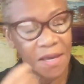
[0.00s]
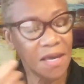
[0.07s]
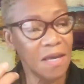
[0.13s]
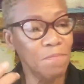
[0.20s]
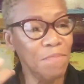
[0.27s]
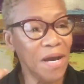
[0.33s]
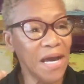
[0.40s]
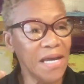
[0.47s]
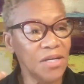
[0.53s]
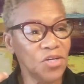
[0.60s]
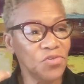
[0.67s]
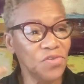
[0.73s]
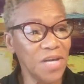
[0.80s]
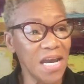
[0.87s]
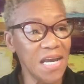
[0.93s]
And by
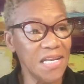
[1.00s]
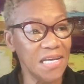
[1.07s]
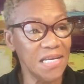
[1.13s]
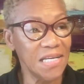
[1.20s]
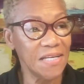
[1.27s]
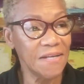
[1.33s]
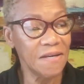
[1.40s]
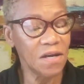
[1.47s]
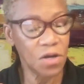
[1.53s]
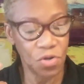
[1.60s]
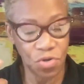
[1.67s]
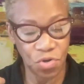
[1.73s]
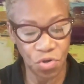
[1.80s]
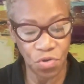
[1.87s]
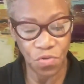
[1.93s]
creating a
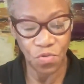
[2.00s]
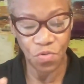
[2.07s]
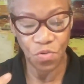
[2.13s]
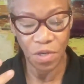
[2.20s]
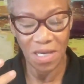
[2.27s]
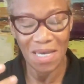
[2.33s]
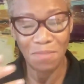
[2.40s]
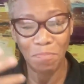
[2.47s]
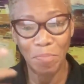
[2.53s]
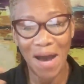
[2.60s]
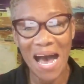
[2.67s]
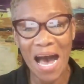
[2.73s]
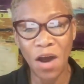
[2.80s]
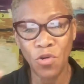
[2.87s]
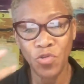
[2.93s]
new,
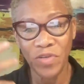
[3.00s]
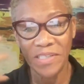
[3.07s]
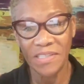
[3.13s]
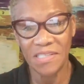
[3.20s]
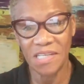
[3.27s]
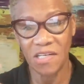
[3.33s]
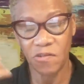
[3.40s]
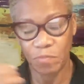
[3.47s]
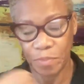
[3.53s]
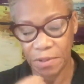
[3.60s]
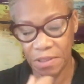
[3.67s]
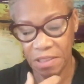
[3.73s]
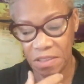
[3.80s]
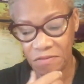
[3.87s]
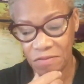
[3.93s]
empowering set of
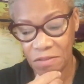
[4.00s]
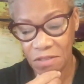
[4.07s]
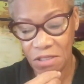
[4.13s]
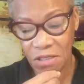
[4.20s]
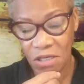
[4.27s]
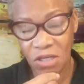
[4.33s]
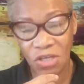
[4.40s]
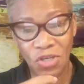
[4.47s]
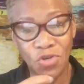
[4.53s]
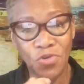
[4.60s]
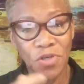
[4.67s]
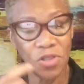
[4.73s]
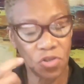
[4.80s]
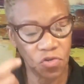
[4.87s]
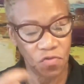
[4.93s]
beliefs, you
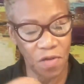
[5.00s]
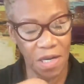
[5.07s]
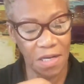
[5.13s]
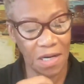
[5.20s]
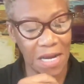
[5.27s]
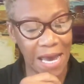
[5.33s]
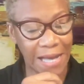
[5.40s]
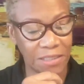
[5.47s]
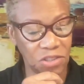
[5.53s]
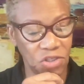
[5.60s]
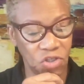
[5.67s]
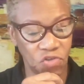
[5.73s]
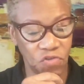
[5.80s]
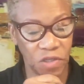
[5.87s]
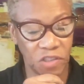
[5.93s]
can create a
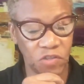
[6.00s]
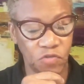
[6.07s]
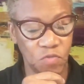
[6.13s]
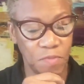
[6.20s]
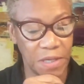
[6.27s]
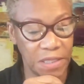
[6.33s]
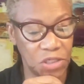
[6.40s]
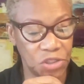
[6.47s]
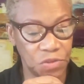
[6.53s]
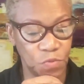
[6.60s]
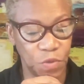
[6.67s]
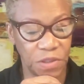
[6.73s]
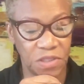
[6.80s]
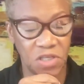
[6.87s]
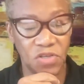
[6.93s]
lasting transformation
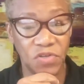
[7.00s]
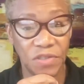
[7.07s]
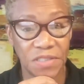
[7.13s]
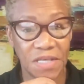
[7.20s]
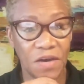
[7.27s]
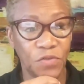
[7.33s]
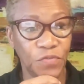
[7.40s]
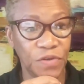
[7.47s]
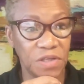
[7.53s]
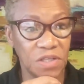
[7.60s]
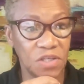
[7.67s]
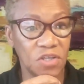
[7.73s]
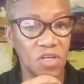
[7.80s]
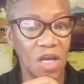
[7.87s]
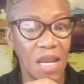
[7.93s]
within yourself and
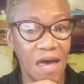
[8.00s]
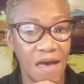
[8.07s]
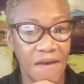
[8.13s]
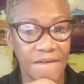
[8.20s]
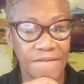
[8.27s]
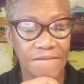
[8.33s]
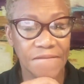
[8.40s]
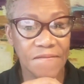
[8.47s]
in your life.